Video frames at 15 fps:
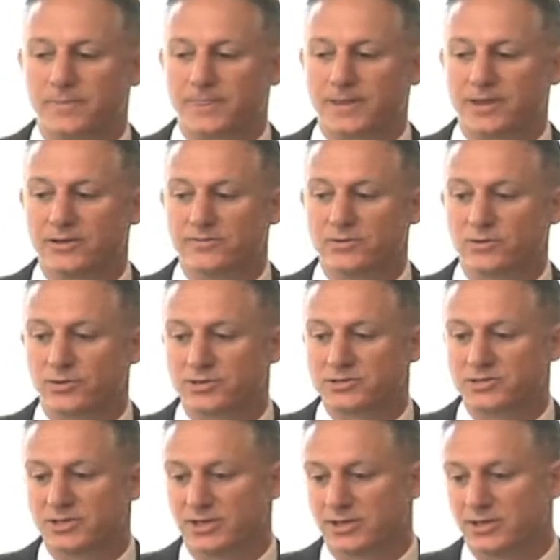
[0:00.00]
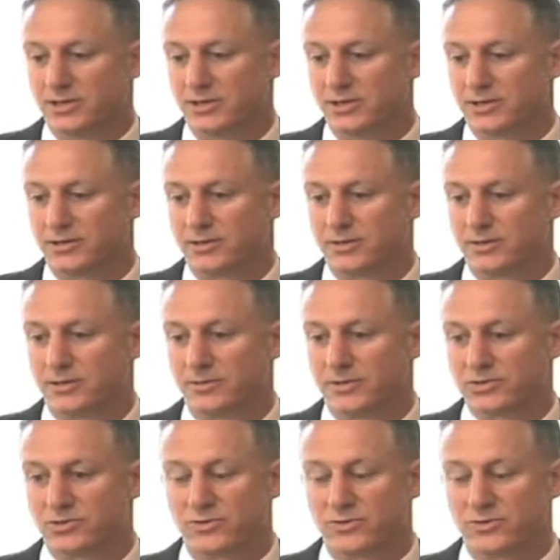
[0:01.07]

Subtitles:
and of course, Mr.